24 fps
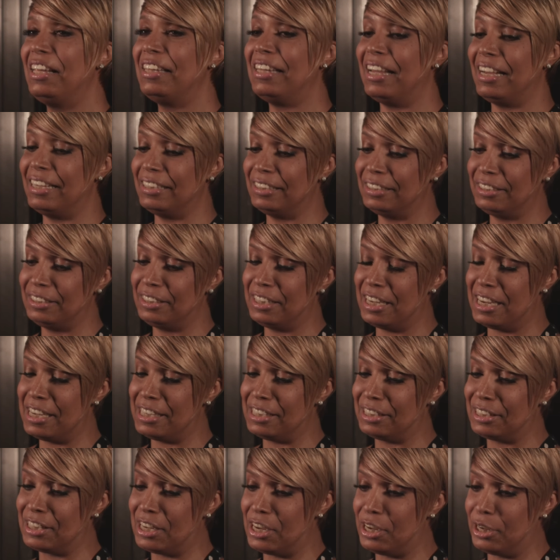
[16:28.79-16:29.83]
that
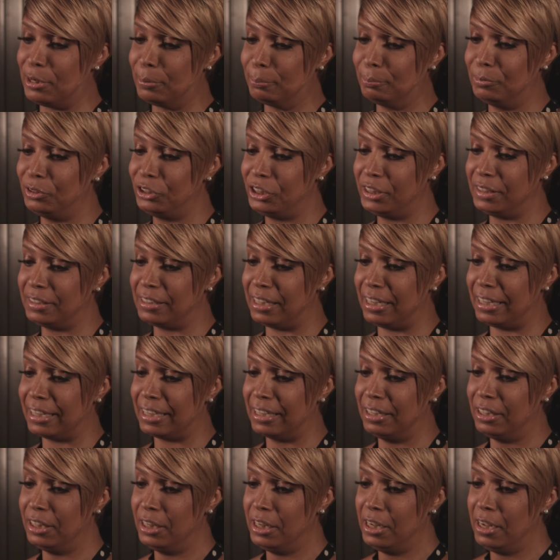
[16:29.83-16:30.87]
says, she's like,